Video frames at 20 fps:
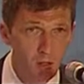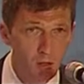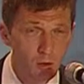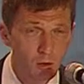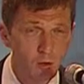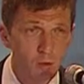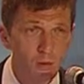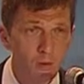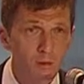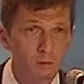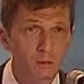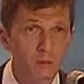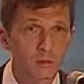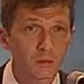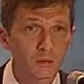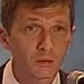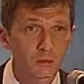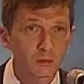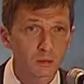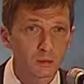and
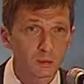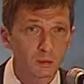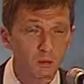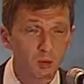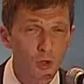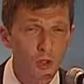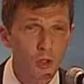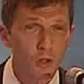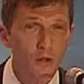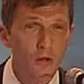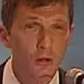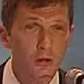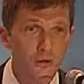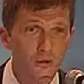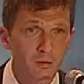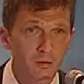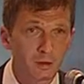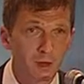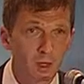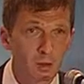which we are
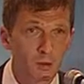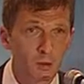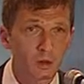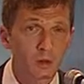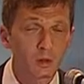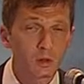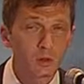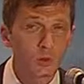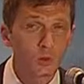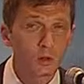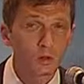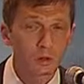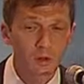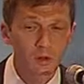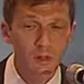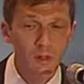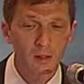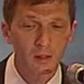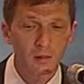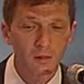implementing already
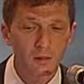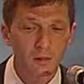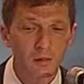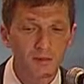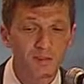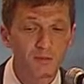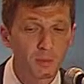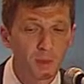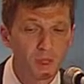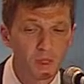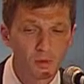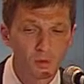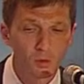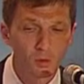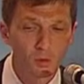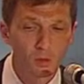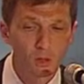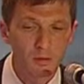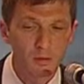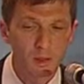for the 2nd year
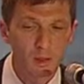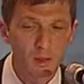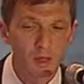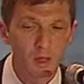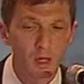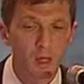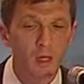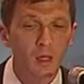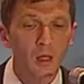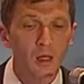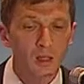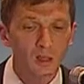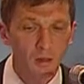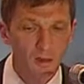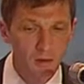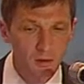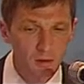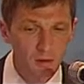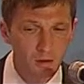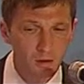already in
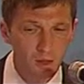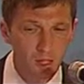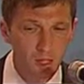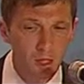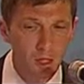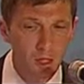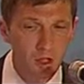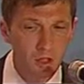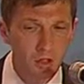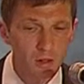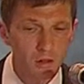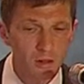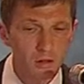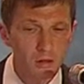our daily